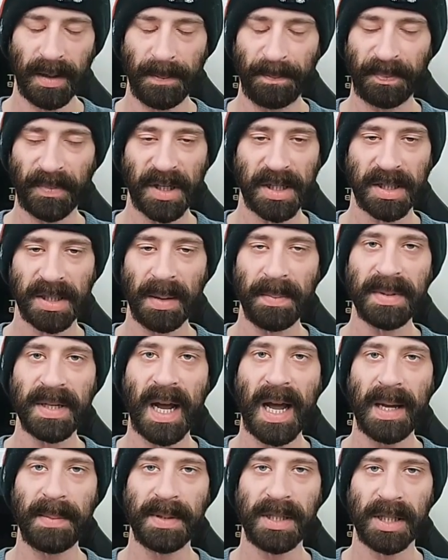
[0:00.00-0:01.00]

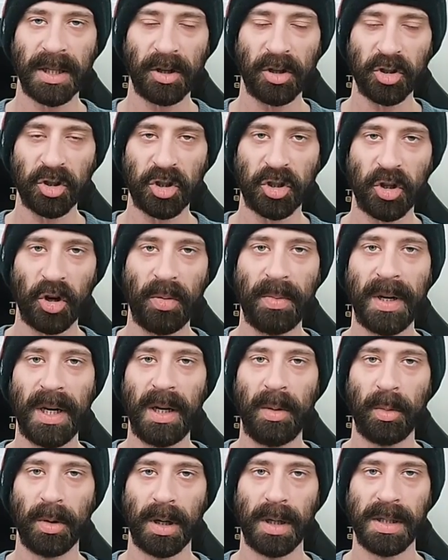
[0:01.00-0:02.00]
sometimes there are so
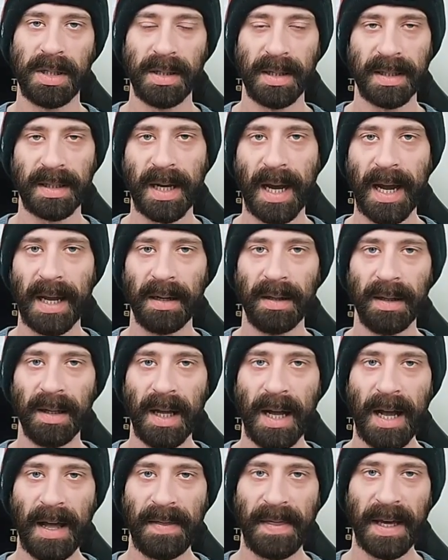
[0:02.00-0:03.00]
many words in the title
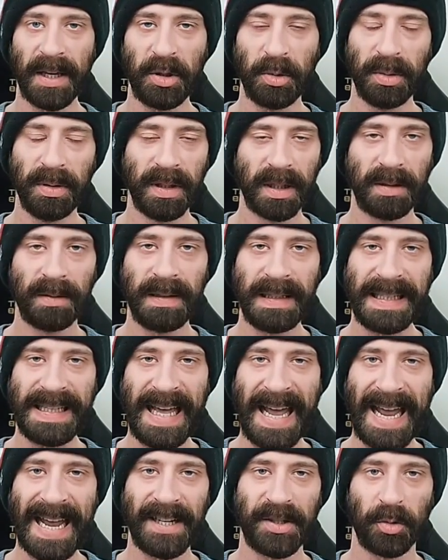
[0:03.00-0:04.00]
that you literally
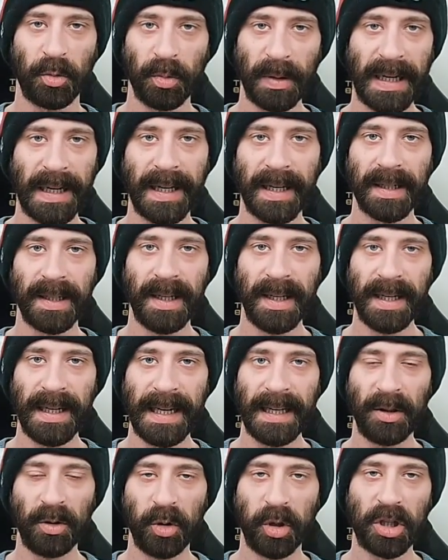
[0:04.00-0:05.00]
can't read it.
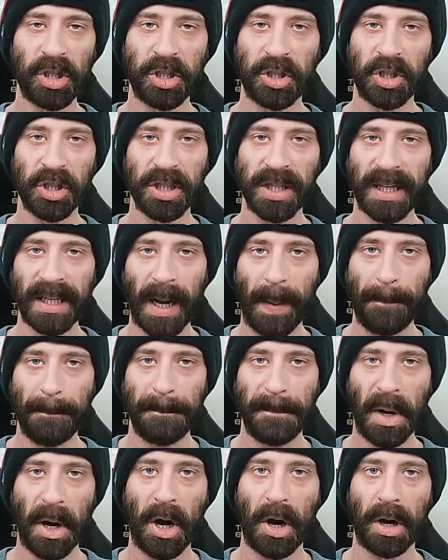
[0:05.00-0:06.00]
It looks just like a
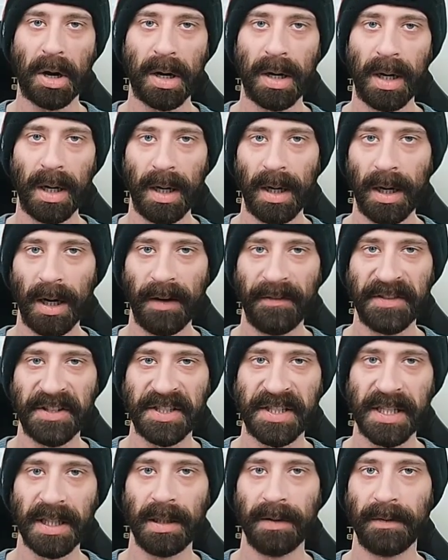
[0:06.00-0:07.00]
bar of
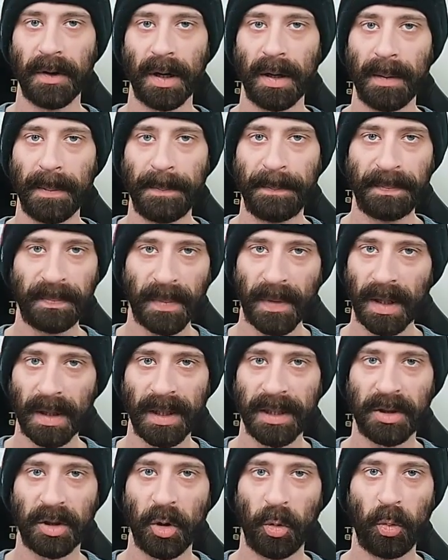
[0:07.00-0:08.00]
silver.
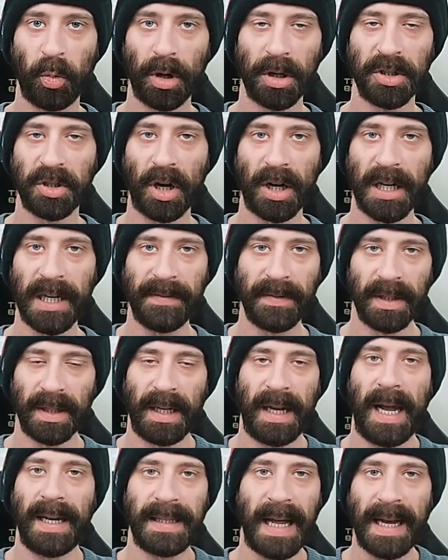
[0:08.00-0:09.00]
Like the words aren't even
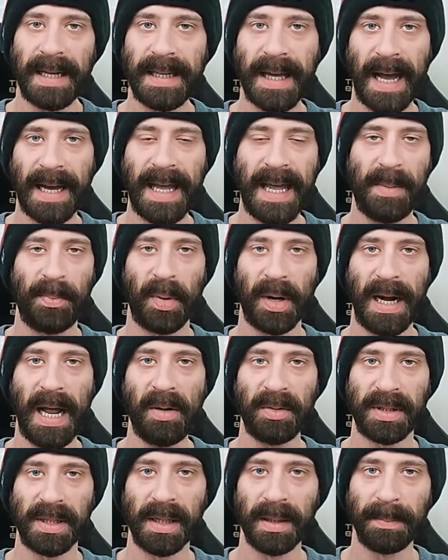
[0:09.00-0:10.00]
like, I can't
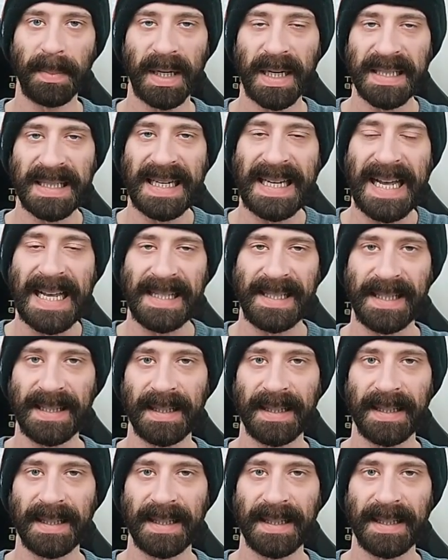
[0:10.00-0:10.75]
pronounce it because I can't see the